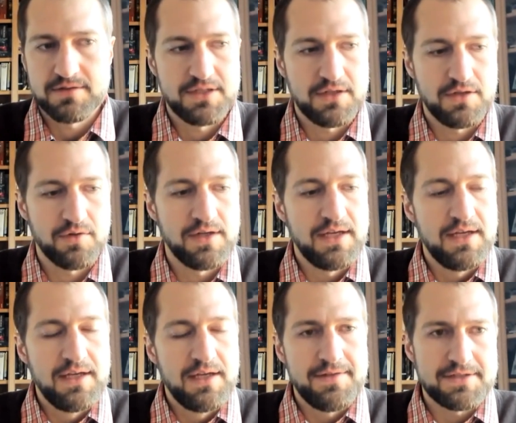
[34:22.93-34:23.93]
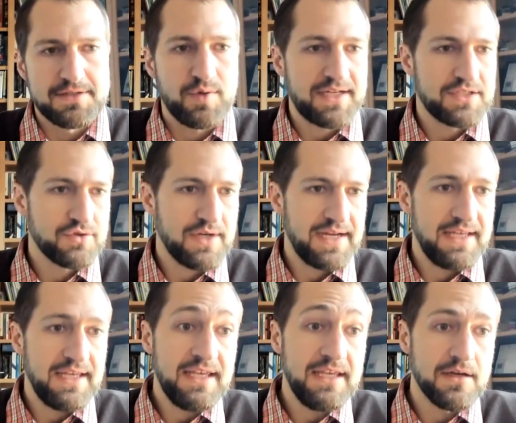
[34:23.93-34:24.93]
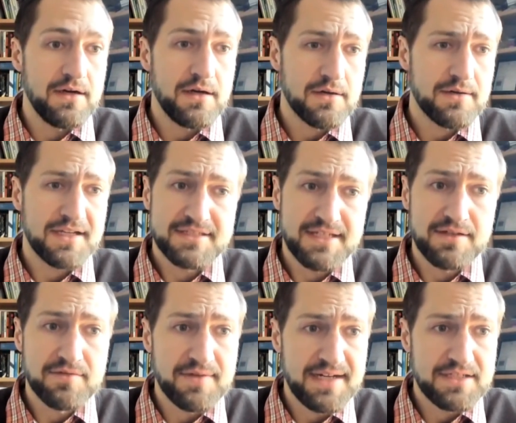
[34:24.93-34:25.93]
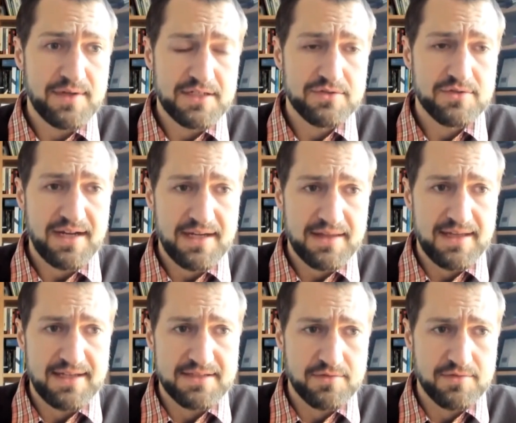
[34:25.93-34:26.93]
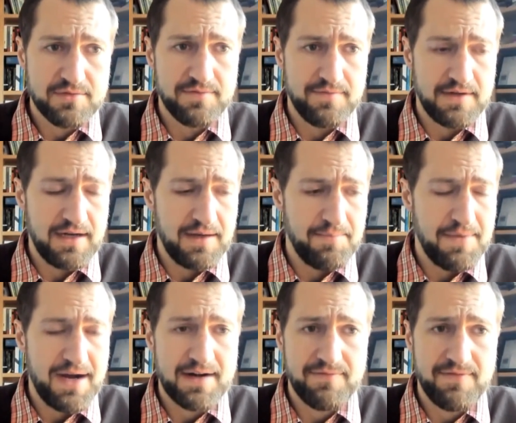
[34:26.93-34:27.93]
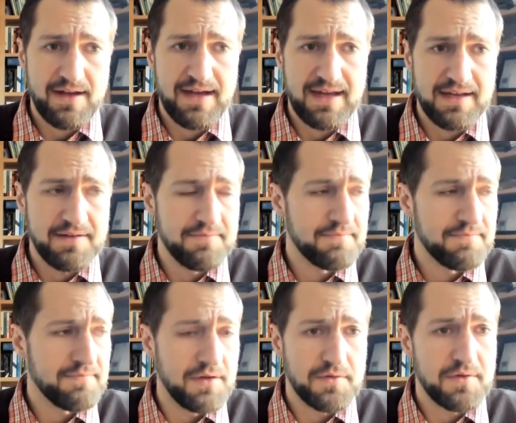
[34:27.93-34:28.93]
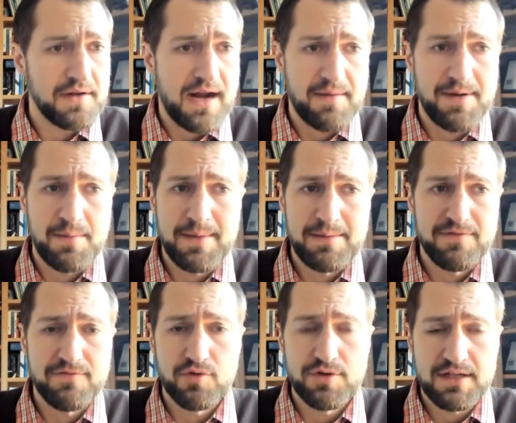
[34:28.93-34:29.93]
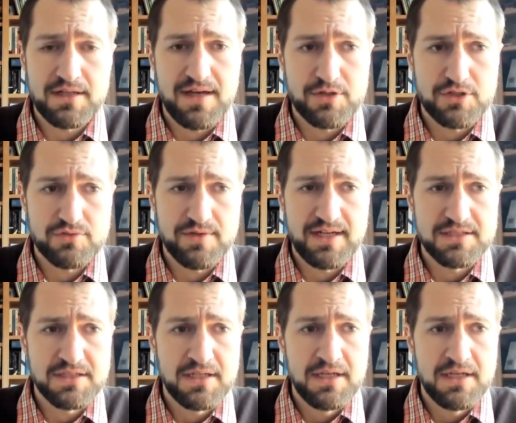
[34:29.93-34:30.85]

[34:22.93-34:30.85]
So there's a quick strike ER, extended range quick strike, that's sort of modified. You're talking about maybe 40 kilometers range.